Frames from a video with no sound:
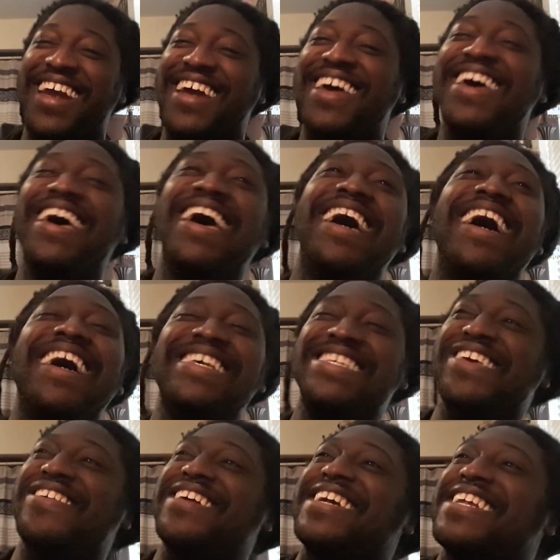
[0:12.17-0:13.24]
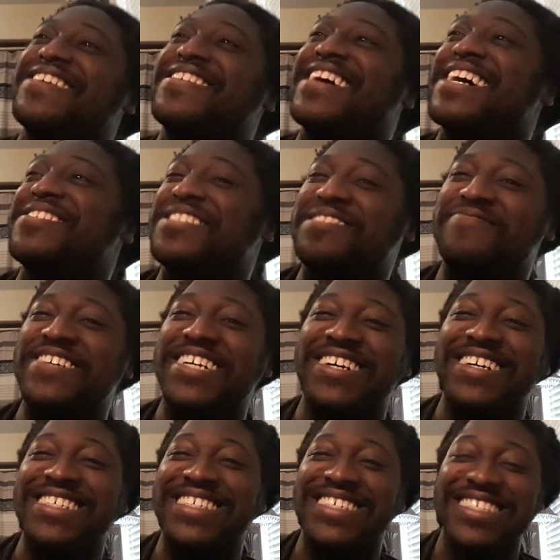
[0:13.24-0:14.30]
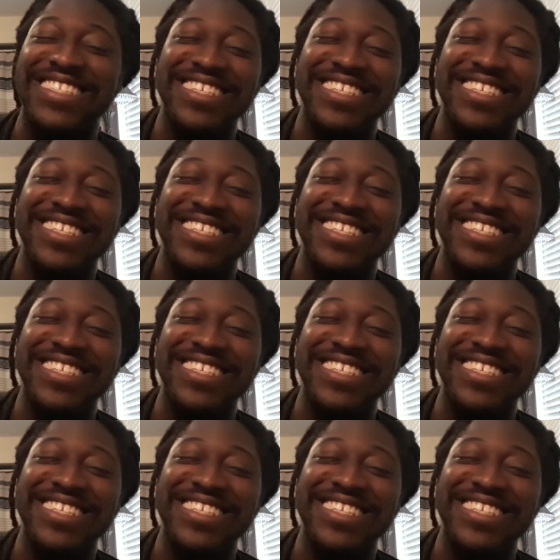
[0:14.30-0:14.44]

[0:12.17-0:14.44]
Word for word: So anyway, I'm just being crazy.